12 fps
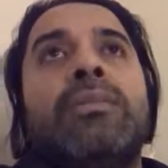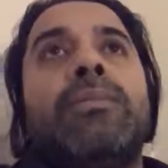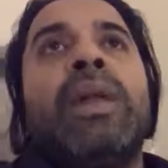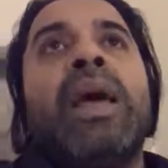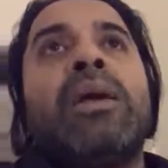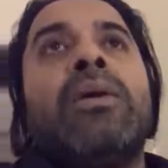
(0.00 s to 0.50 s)

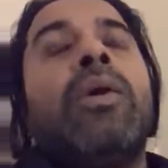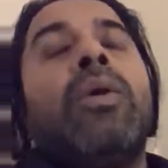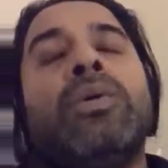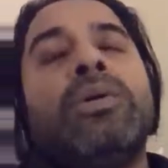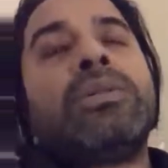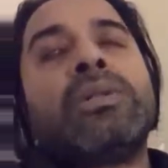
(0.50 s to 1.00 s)
black
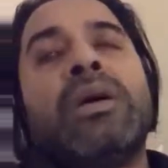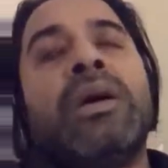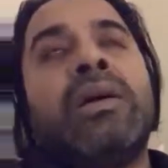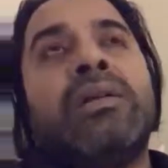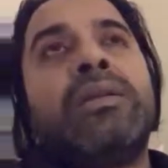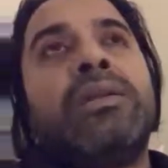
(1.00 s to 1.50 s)
holes
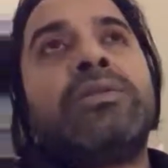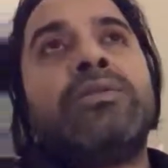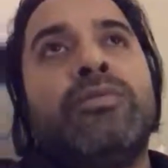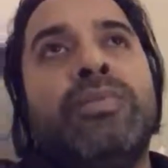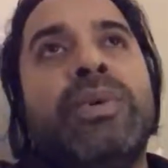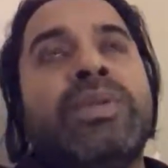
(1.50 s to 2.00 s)
and
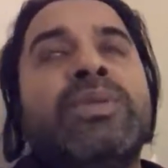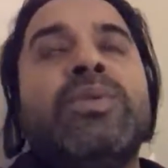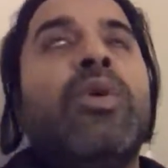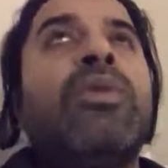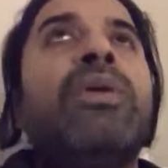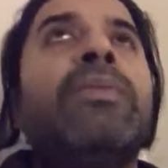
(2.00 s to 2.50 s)

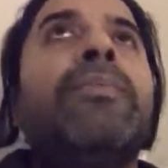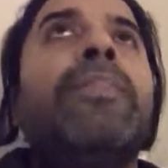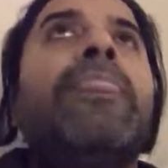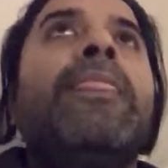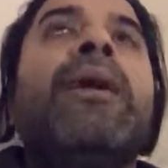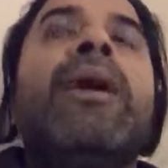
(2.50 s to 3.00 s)
supernova,
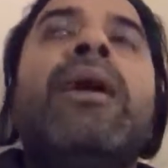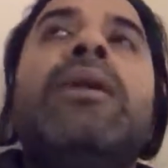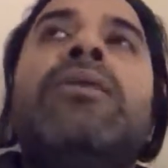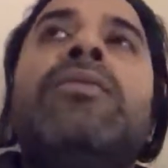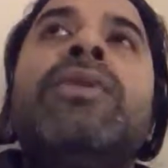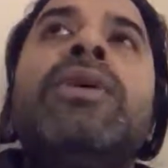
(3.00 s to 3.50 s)

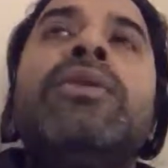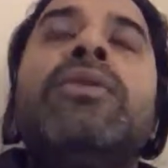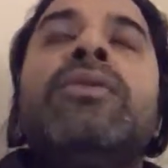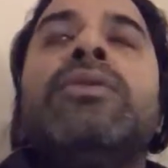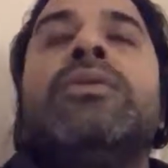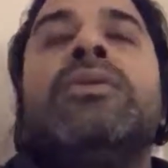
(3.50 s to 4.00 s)
and we
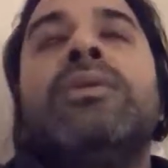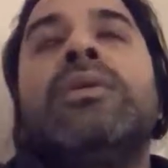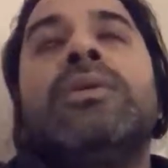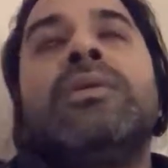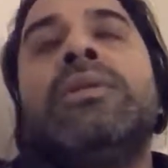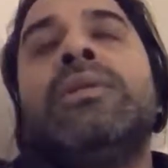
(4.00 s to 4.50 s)
know
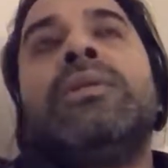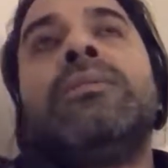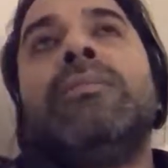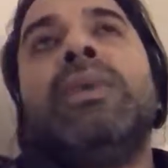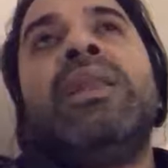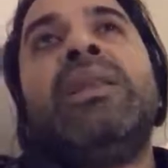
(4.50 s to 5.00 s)
the
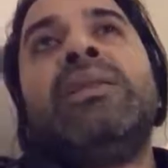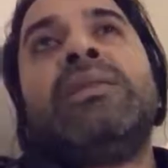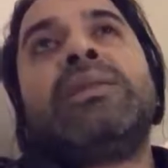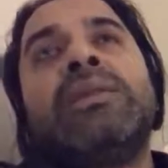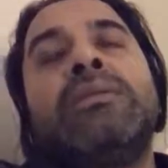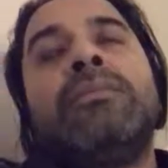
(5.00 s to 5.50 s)

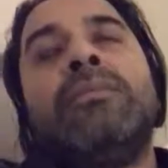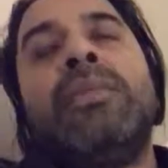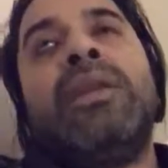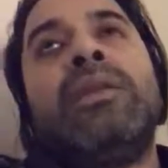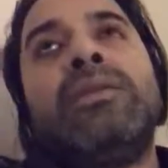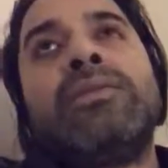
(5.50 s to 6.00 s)
millions and
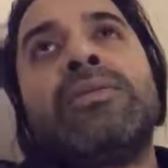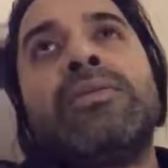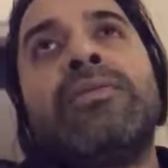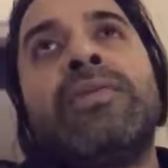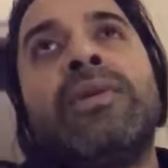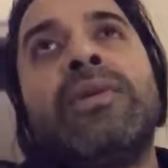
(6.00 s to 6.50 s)
millions
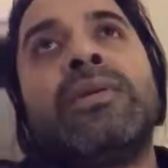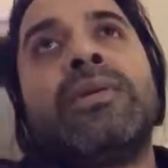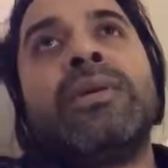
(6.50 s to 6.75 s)
of